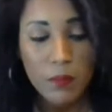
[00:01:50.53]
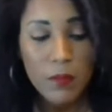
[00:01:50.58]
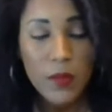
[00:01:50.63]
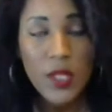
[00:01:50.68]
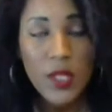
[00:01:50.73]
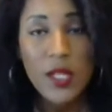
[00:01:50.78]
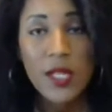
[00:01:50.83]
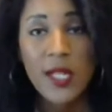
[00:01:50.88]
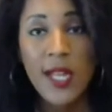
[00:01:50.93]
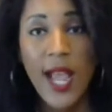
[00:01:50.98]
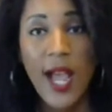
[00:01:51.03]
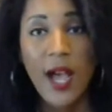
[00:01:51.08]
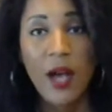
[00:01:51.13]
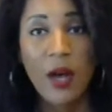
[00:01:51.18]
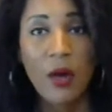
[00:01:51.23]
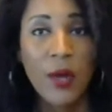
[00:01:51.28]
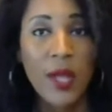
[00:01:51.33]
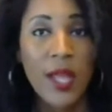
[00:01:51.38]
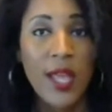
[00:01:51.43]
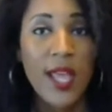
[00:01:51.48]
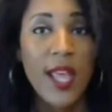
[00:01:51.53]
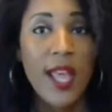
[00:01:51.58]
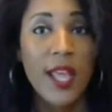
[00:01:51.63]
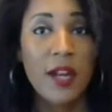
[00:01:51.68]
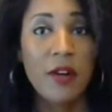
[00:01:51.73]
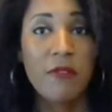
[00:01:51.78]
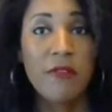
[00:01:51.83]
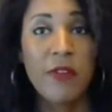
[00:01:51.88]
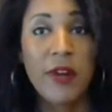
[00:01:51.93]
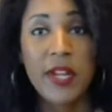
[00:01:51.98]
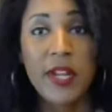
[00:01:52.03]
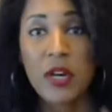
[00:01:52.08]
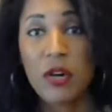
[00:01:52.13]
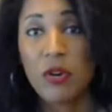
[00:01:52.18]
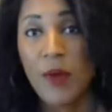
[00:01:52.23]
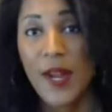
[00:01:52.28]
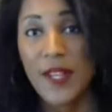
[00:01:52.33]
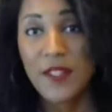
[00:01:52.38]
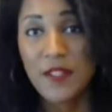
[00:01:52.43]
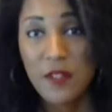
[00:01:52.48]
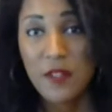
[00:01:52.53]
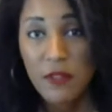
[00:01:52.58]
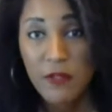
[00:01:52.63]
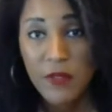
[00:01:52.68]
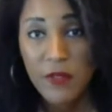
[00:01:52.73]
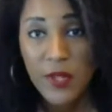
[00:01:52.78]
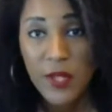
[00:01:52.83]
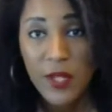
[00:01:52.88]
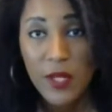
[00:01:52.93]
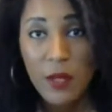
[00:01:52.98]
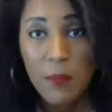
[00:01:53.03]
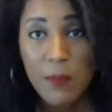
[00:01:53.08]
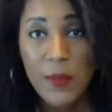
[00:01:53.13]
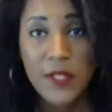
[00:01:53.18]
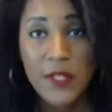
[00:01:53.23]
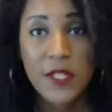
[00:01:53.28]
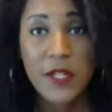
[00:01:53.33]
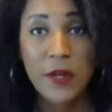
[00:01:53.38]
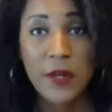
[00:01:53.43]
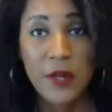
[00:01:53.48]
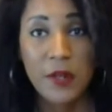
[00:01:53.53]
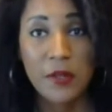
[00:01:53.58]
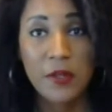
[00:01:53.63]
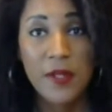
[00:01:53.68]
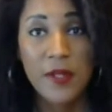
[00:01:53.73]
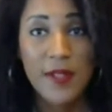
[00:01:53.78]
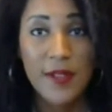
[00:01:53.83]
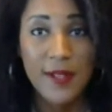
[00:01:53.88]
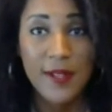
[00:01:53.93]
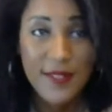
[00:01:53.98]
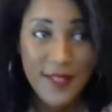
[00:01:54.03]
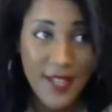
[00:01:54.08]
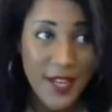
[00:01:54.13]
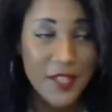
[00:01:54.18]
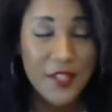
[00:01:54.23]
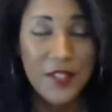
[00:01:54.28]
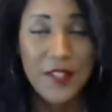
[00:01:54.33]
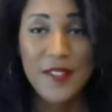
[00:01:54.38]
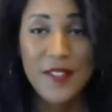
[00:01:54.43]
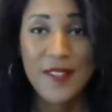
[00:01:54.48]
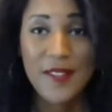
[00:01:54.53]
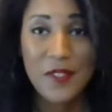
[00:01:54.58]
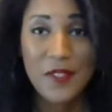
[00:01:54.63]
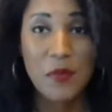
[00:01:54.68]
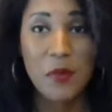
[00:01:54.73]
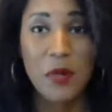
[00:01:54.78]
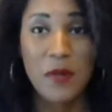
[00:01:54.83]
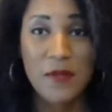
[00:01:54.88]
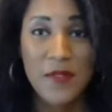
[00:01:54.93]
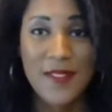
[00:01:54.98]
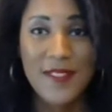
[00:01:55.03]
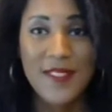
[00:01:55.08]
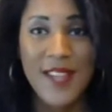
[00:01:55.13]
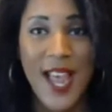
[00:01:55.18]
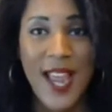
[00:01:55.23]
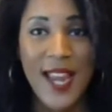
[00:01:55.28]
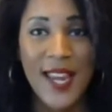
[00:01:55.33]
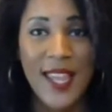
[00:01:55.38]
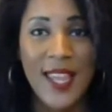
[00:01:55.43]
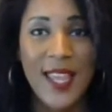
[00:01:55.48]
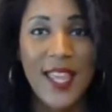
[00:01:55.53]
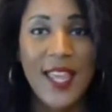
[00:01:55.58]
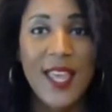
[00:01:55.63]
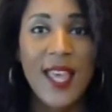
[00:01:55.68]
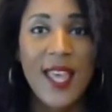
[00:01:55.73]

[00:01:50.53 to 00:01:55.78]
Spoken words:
Now, in our very aggressive, material-centered sort of society,